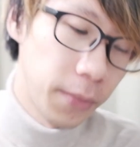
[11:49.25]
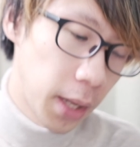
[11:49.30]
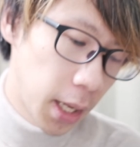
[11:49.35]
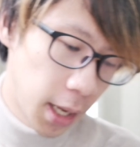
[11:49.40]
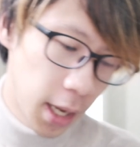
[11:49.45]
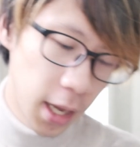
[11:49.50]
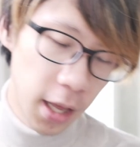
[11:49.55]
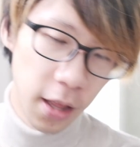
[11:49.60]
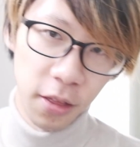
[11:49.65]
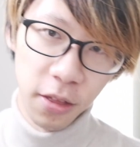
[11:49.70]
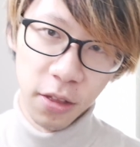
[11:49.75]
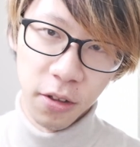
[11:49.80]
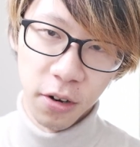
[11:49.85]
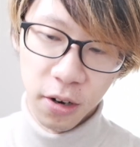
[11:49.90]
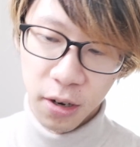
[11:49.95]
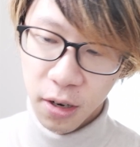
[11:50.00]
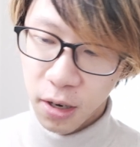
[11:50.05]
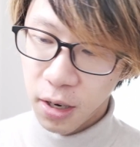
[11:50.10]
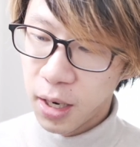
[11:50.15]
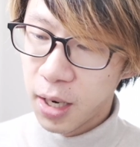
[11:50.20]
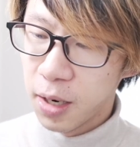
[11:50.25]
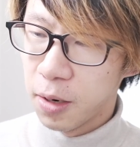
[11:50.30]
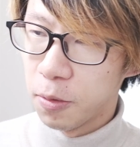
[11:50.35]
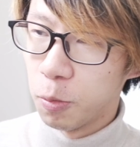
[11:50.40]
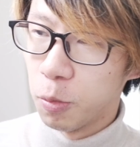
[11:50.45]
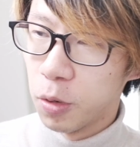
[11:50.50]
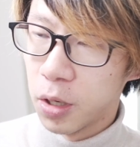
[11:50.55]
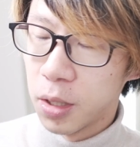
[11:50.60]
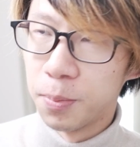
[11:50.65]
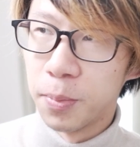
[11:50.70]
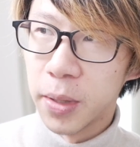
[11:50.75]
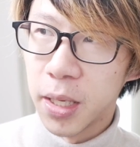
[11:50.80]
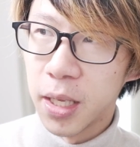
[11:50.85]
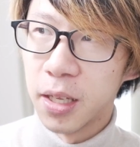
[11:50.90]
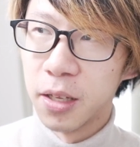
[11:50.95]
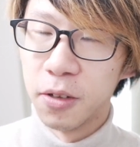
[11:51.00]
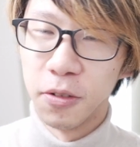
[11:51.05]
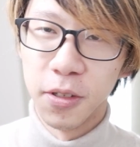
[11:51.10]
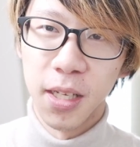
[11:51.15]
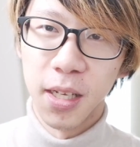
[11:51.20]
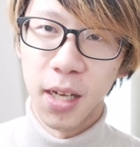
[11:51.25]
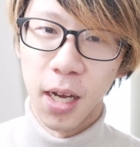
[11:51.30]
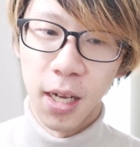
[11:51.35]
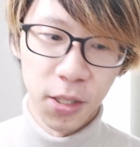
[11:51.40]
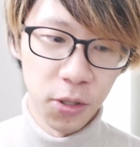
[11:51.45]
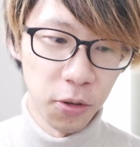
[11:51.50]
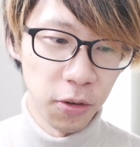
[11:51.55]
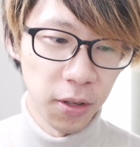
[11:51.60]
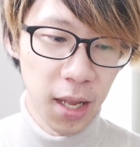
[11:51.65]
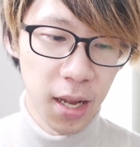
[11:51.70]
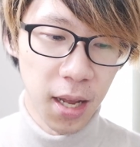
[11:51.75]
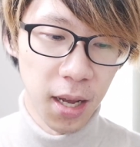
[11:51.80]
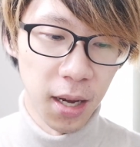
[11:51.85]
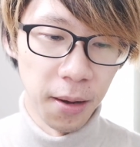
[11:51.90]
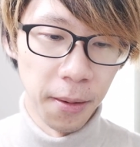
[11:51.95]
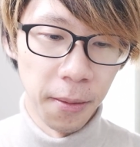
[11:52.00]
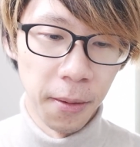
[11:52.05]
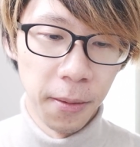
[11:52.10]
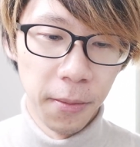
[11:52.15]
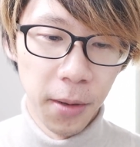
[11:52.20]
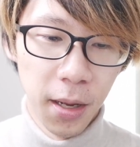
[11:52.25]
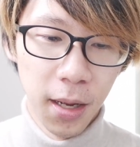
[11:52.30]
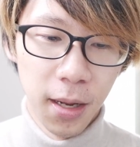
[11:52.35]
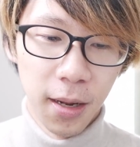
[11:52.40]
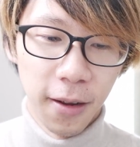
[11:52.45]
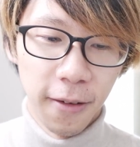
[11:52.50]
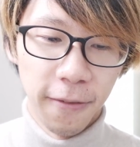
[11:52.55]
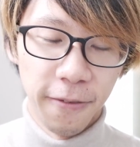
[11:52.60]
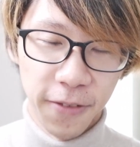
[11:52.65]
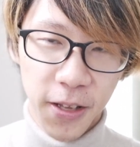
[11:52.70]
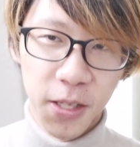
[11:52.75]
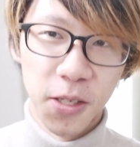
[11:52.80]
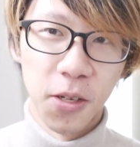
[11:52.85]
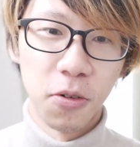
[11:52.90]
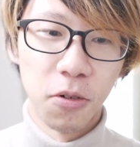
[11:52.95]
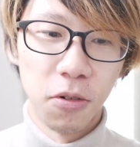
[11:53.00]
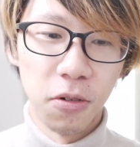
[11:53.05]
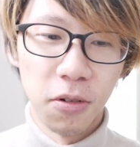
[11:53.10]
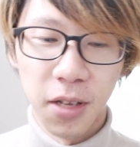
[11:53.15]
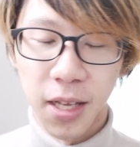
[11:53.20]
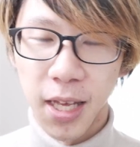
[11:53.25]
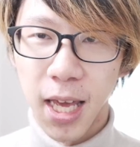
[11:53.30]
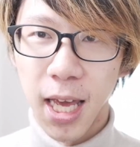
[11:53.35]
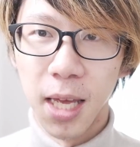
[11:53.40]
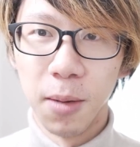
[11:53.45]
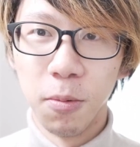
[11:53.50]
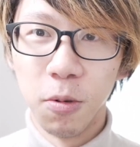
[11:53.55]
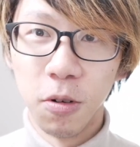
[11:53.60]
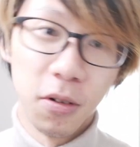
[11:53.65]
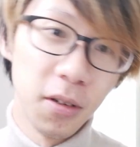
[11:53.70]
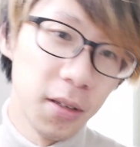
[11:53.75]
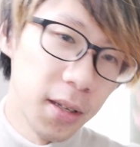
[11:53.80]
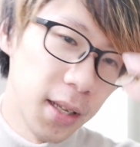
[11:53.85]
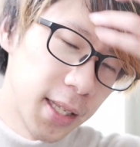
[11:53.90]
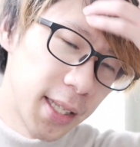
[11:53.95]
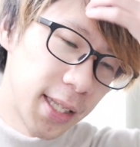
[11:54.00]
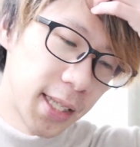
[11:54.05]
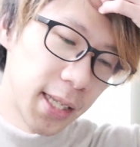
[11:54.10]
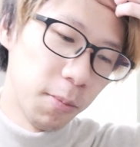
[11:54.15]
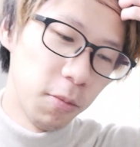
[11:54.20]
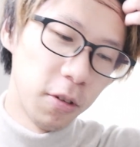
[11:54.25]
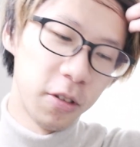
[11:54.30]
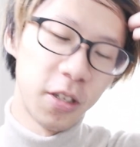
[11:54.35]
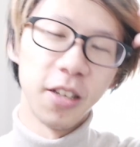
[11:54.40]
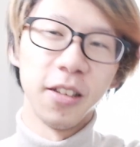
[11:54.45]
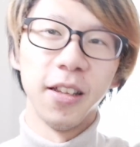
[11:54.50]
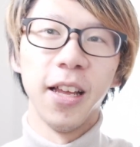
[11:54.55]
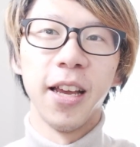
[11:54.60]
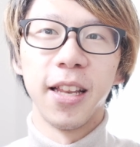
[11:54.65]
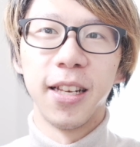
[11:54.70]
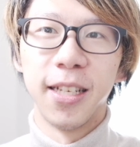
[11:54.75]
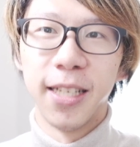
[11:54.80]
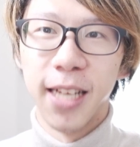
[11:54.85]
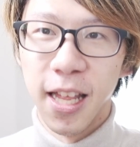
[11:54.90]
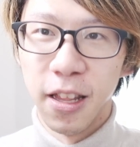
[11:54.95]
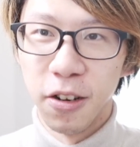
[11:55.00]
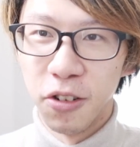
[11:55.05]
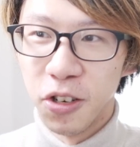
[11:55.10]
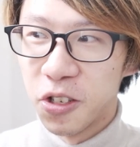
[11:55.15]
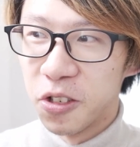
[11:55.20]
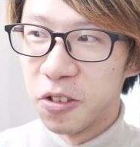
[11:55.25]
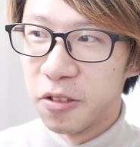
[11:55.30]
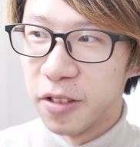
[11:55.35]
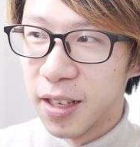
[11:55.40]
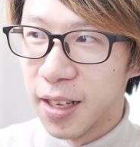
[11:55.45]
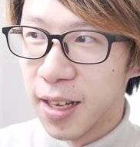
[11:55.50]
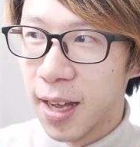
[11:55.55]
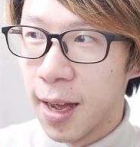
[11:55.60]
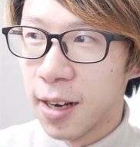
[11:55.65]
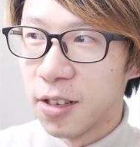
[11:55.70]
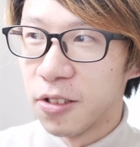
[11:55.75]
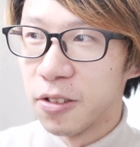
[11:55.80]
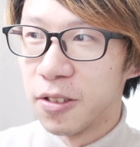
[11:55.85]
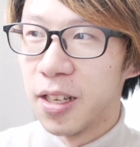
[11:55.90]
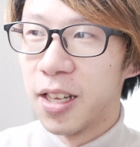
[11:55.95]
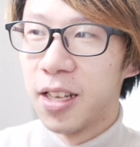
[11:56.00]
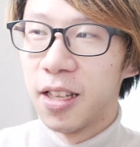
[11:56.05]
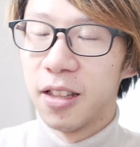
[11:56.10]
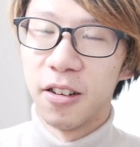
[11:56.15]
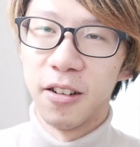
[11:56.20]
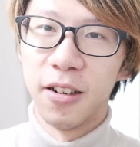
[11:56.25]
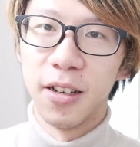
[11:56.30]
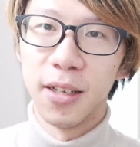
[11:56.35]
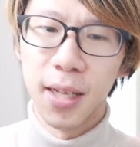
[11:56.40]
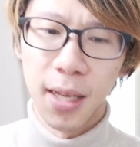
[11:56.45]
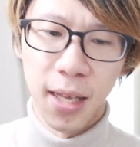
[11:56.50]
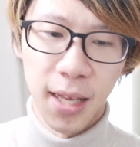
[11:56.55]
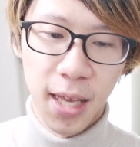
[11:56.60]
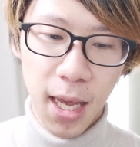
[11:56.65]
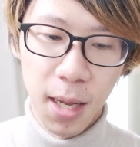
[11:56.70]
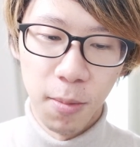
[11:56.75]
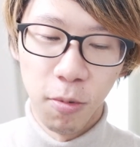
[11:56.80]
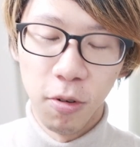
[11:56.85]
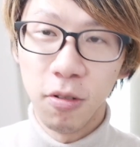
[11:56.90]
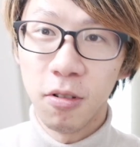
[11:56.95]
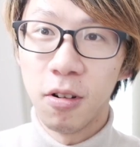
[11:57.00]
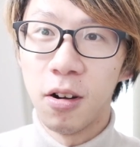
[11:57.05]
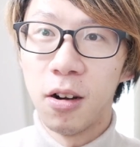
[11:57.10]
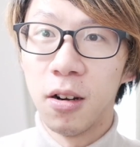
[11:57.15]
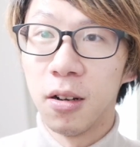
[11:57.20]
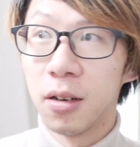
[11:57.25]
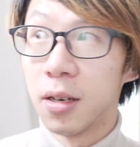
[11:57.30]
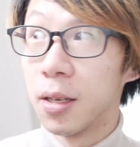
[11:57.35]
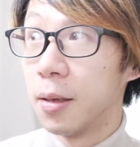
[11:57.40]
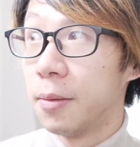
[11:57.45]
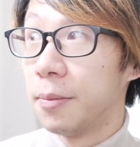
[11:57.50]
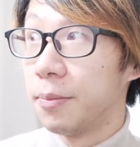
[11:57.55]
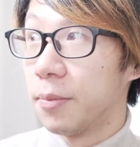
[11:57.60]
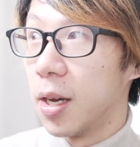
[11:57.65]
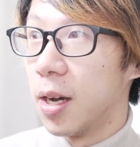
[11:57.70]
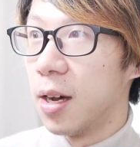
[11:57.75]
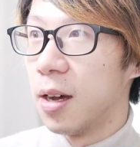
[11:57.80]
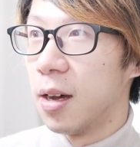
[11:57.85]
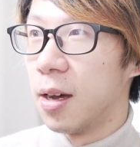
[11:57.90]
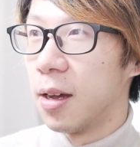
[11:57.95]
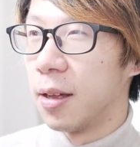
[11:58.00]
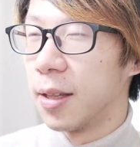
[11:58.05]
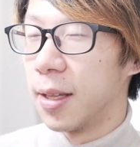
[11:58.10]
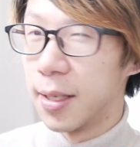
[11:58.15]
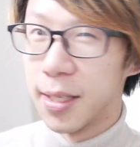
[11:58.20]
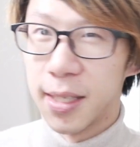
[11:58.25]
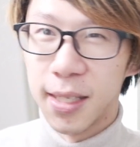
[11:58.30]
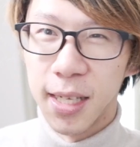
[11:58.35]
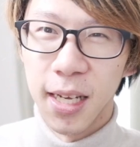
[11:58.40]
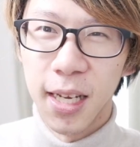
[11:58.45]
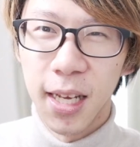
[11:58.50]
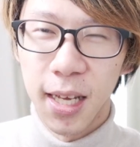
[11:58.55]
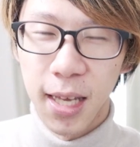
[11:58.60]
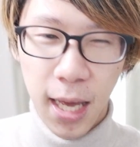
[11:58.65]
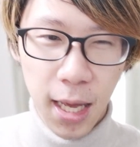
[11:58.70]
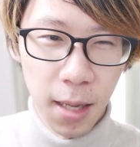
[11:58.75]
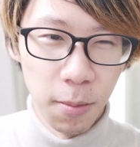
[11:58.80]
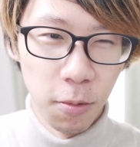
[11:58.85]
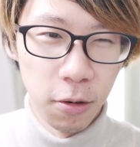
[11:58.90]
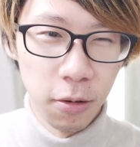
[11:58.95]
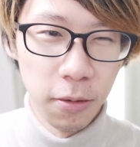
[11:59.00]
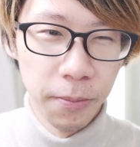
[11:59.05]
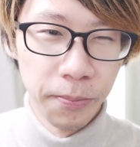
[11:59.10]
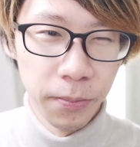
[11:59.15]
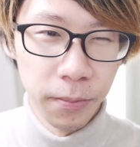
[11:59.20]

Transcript: And third would be using a sort of like a physical cable. It's similar to like tether shooting actually. There is a cable called the sync cable.